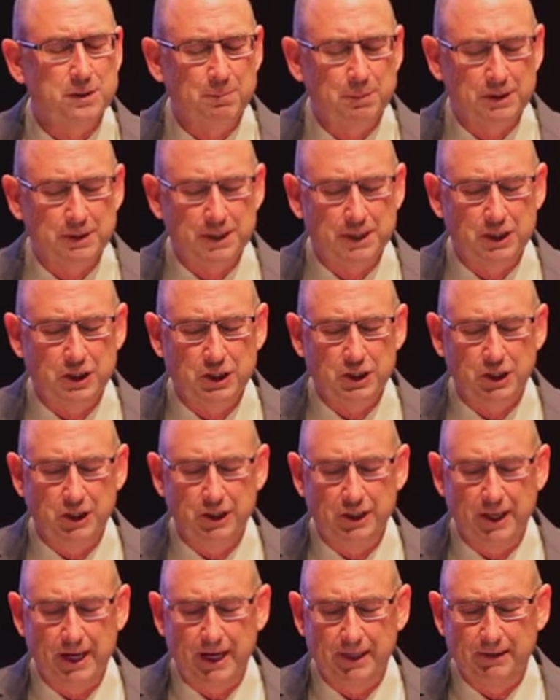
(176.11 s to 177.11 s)

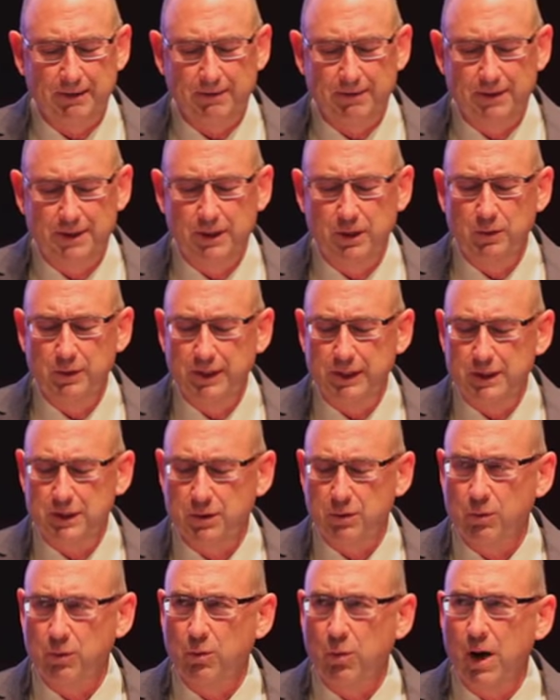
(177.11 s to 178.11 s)
position that DoD
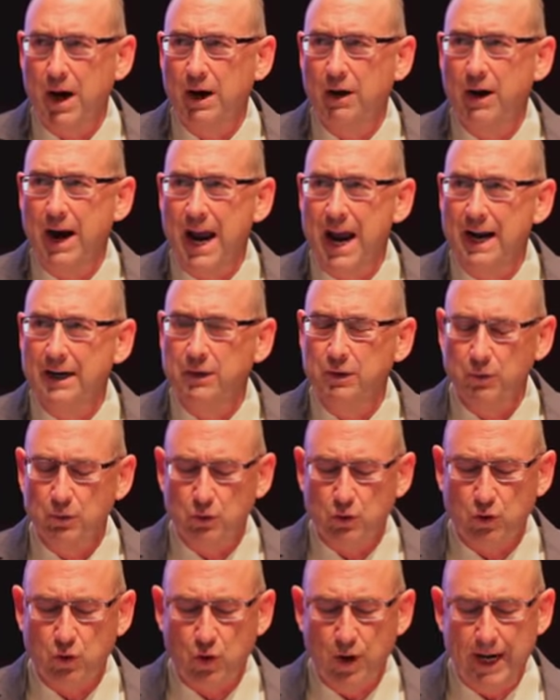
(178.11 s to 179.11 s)
should require annual
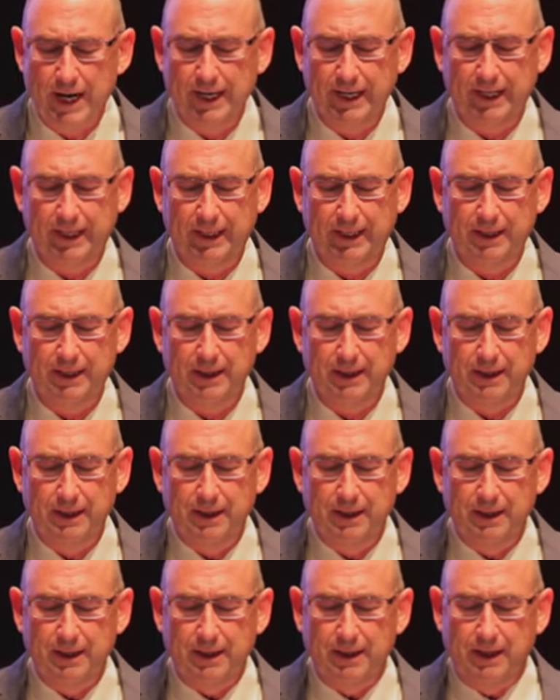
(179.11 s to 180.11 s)
training
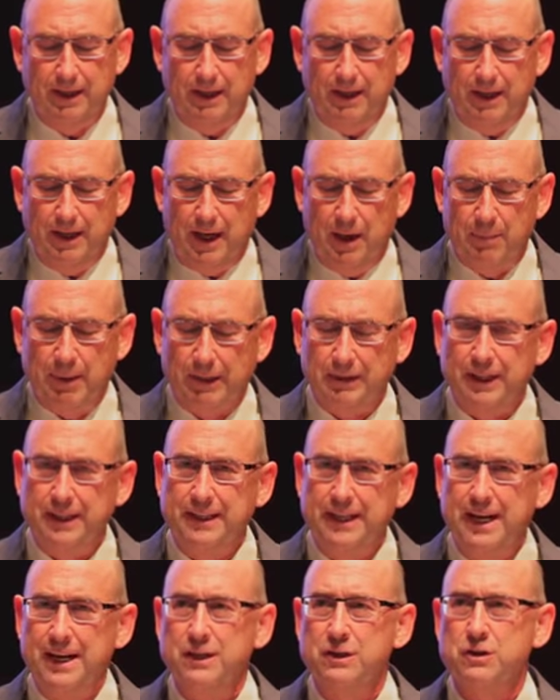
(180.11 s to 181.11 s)
about the
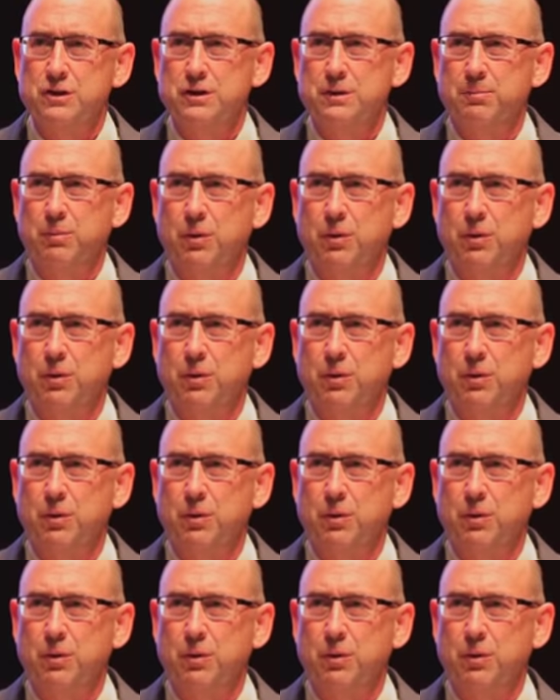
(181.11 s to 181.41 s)
dangers of